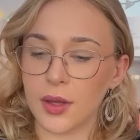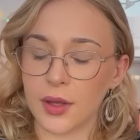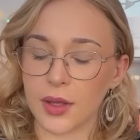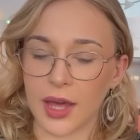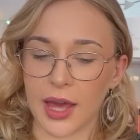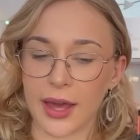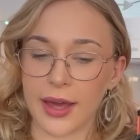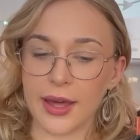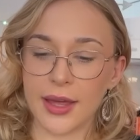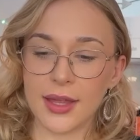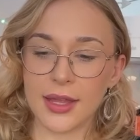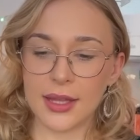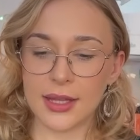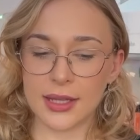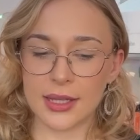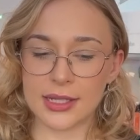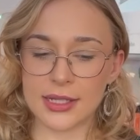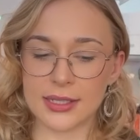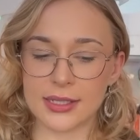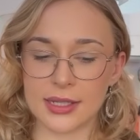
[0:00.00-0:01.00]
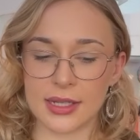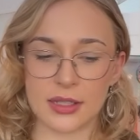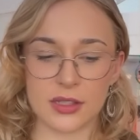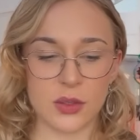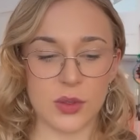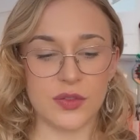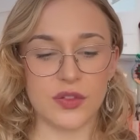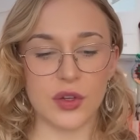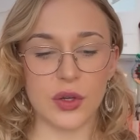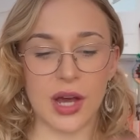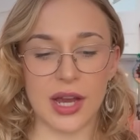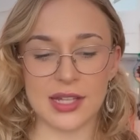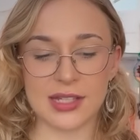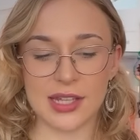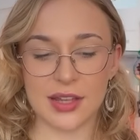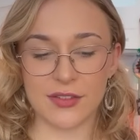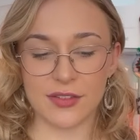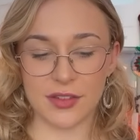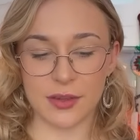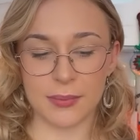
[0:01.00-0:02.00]
Okay, let's see. So if you guys
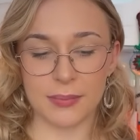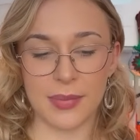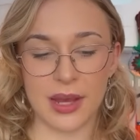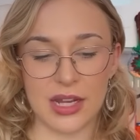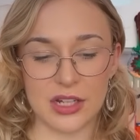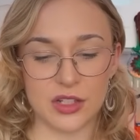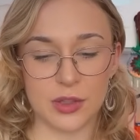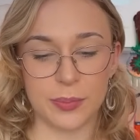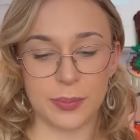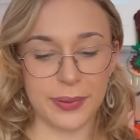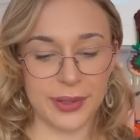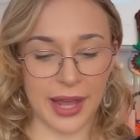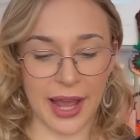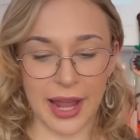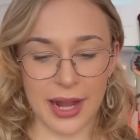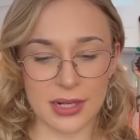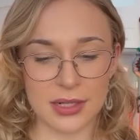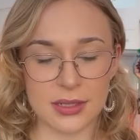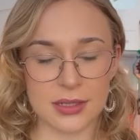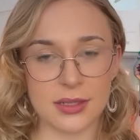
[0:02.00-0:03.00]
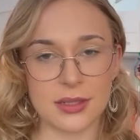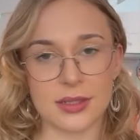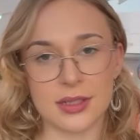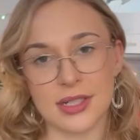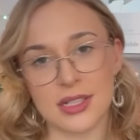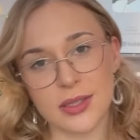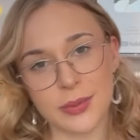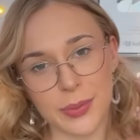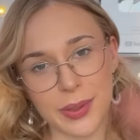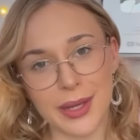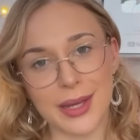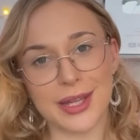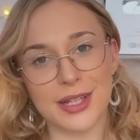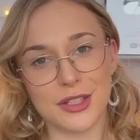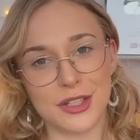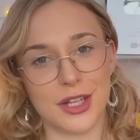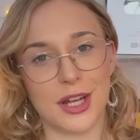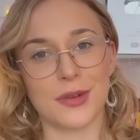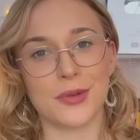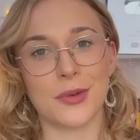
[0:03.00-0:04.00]
have some major plans this week in
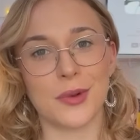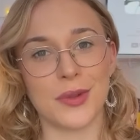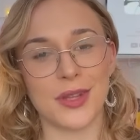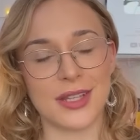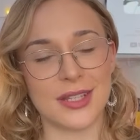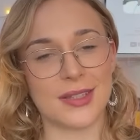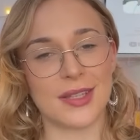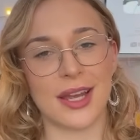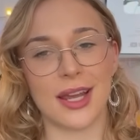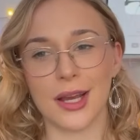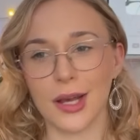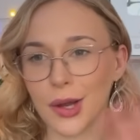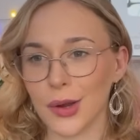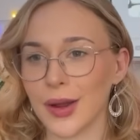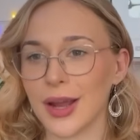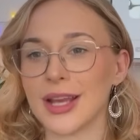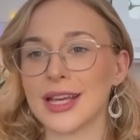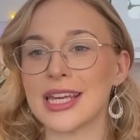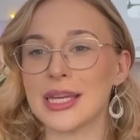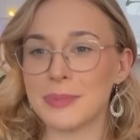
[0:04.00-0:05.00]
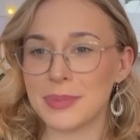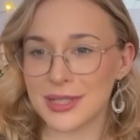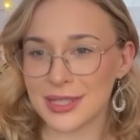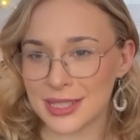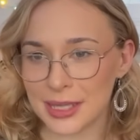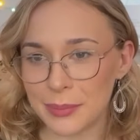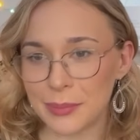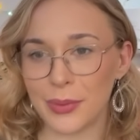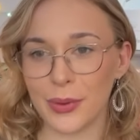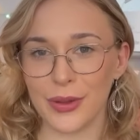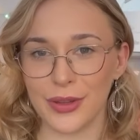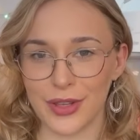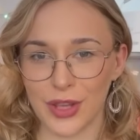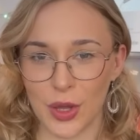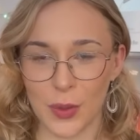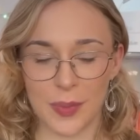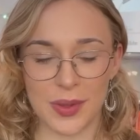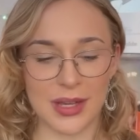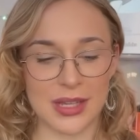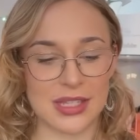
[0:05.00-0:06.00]
general, they're saying, all right, keep it simple though,
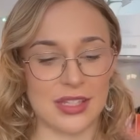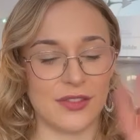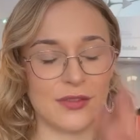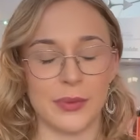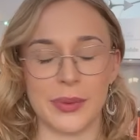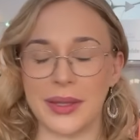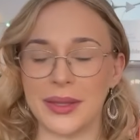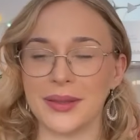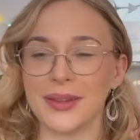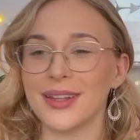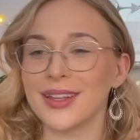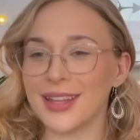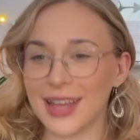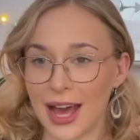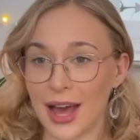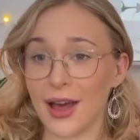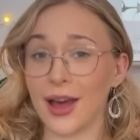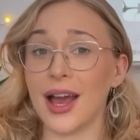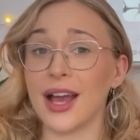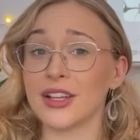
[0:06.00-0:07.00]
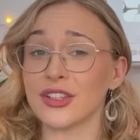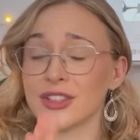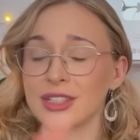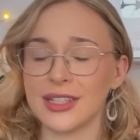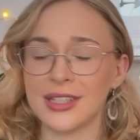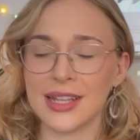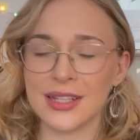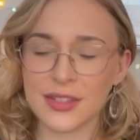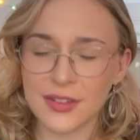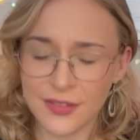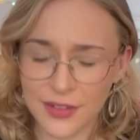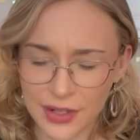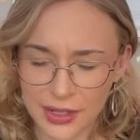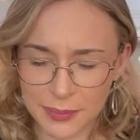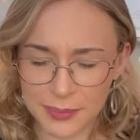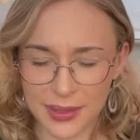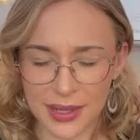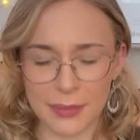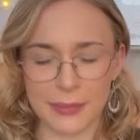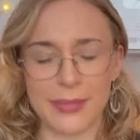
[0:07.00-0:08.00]
because if we, yeah, actually that's a very
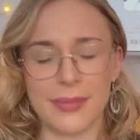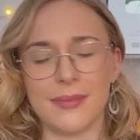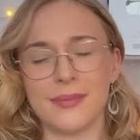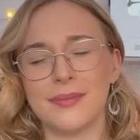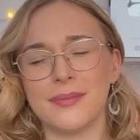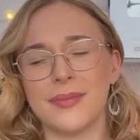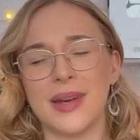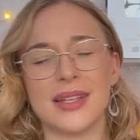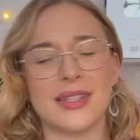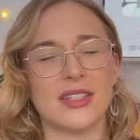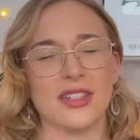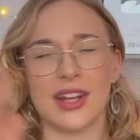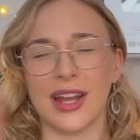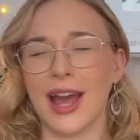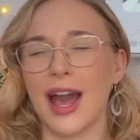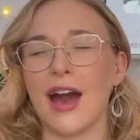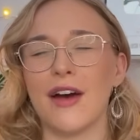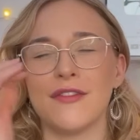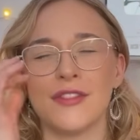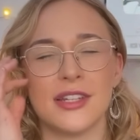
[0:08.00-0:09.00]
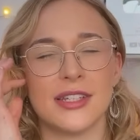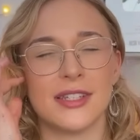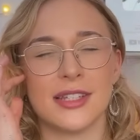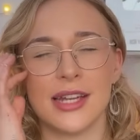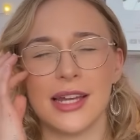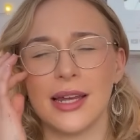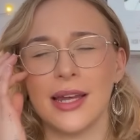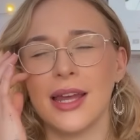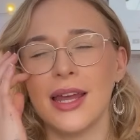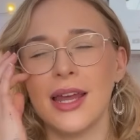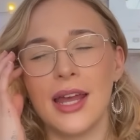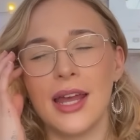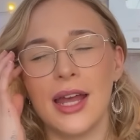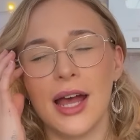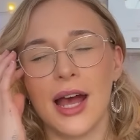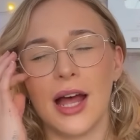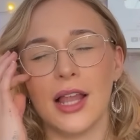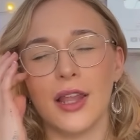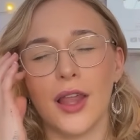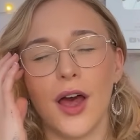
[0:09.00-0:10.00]
big message I have to say.
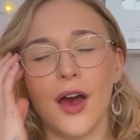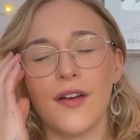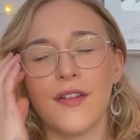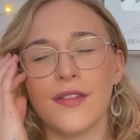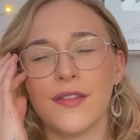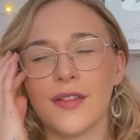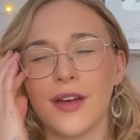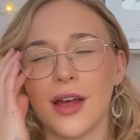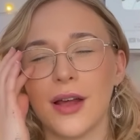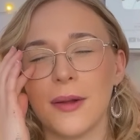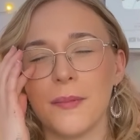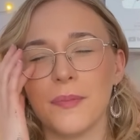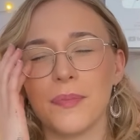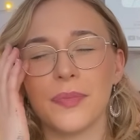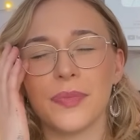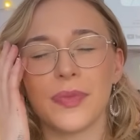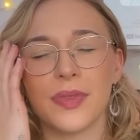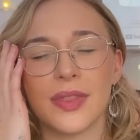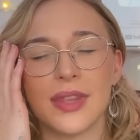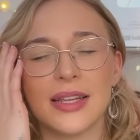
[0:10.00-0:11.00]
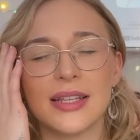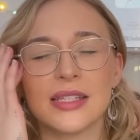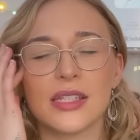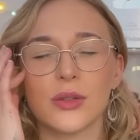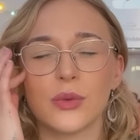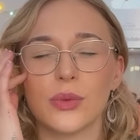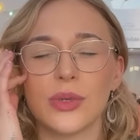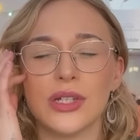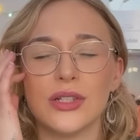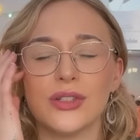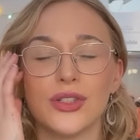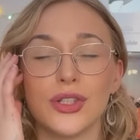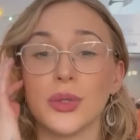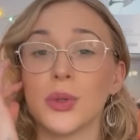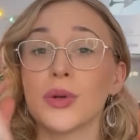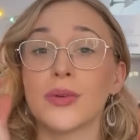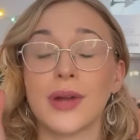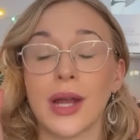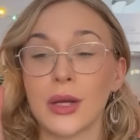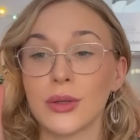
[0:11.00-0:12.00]
A lot of things that we do
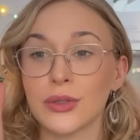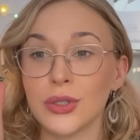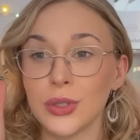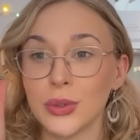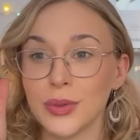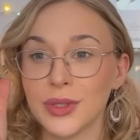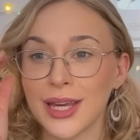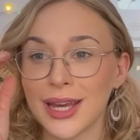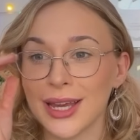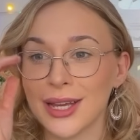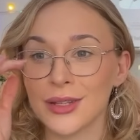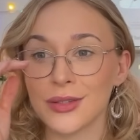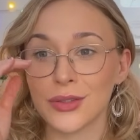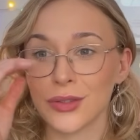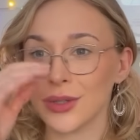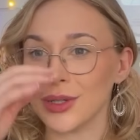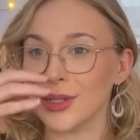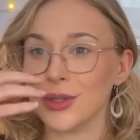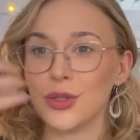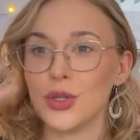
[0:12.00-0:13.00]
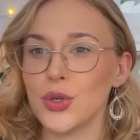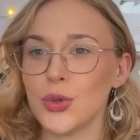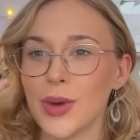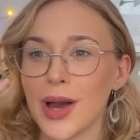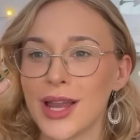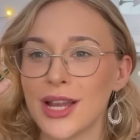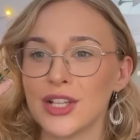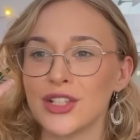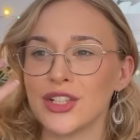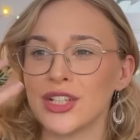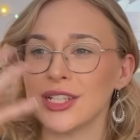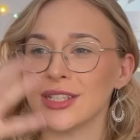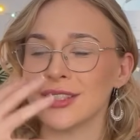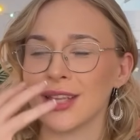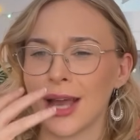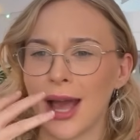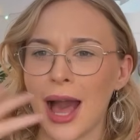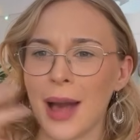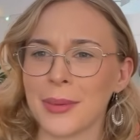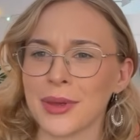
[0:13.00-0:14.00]
around New Year's or new energy is
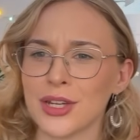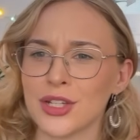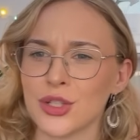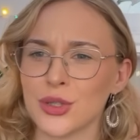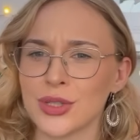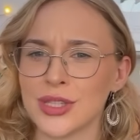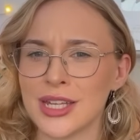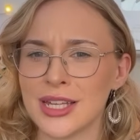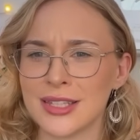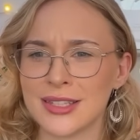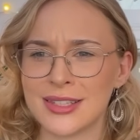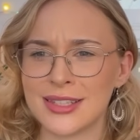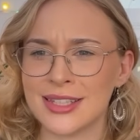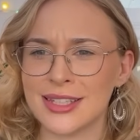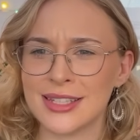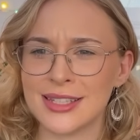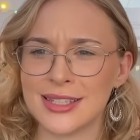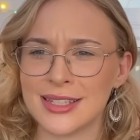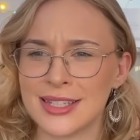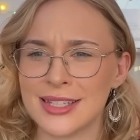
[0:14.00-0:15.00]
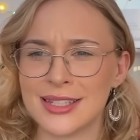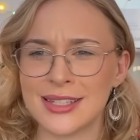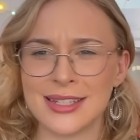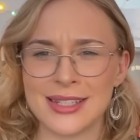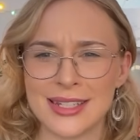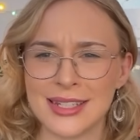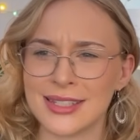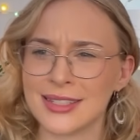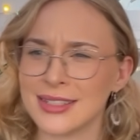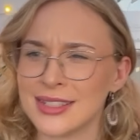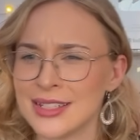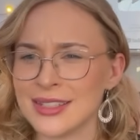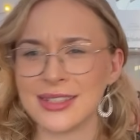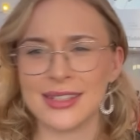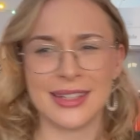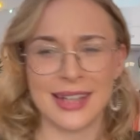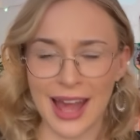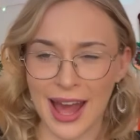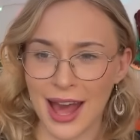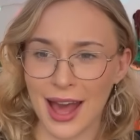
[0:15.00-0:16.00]
like, I'm going to do this,
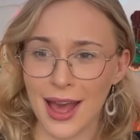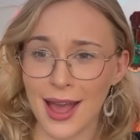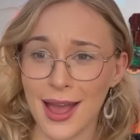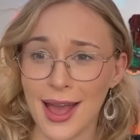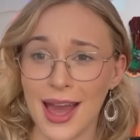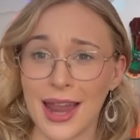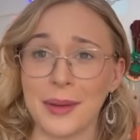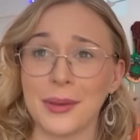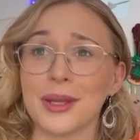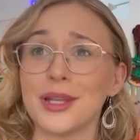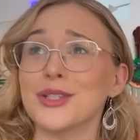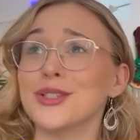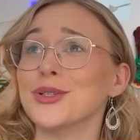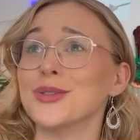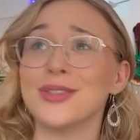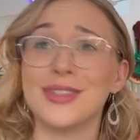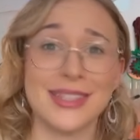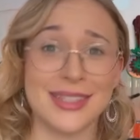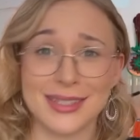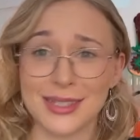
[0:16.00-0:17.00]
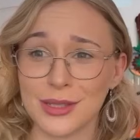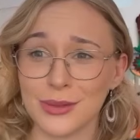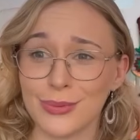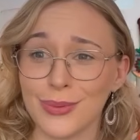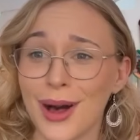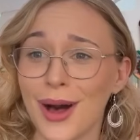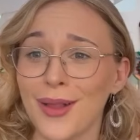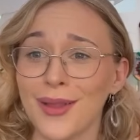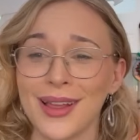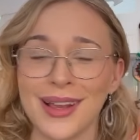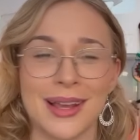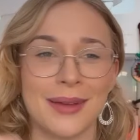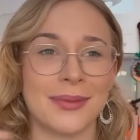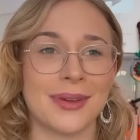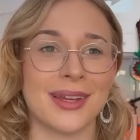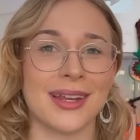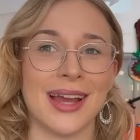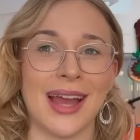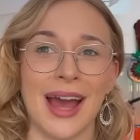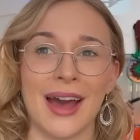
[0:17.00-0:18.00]
and that. And I'm going to do this as well. Like, I'm going
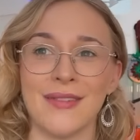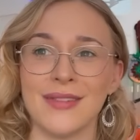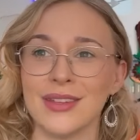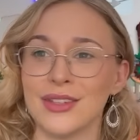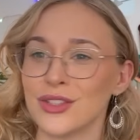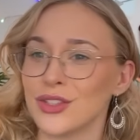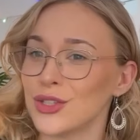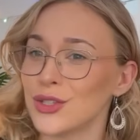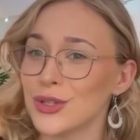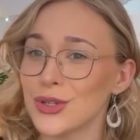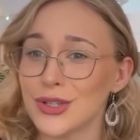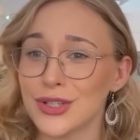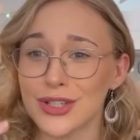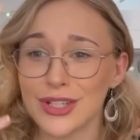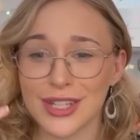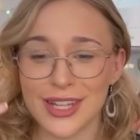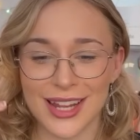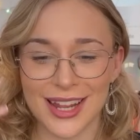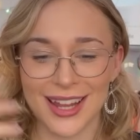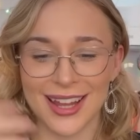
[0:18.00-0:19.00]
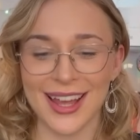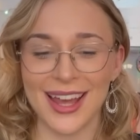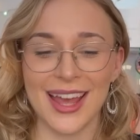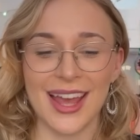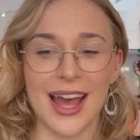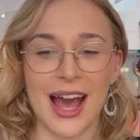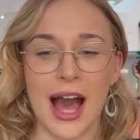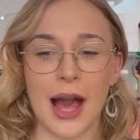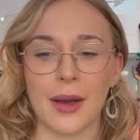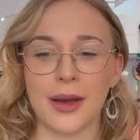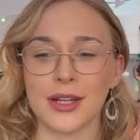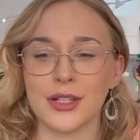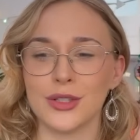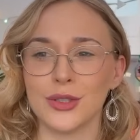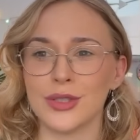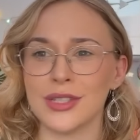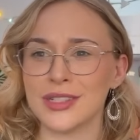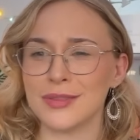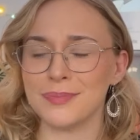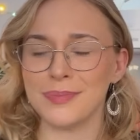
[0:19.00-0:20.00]
to have this huge thing. I'm going to do
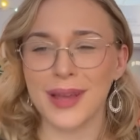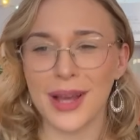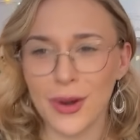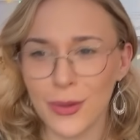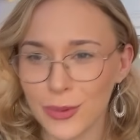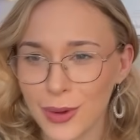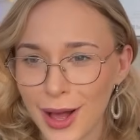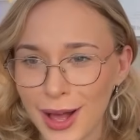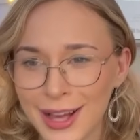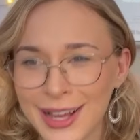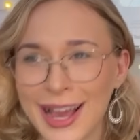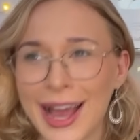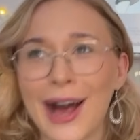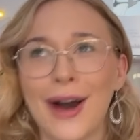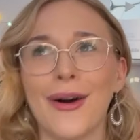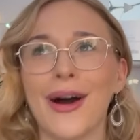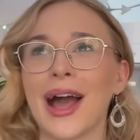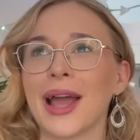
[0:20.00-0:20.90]
this big workout.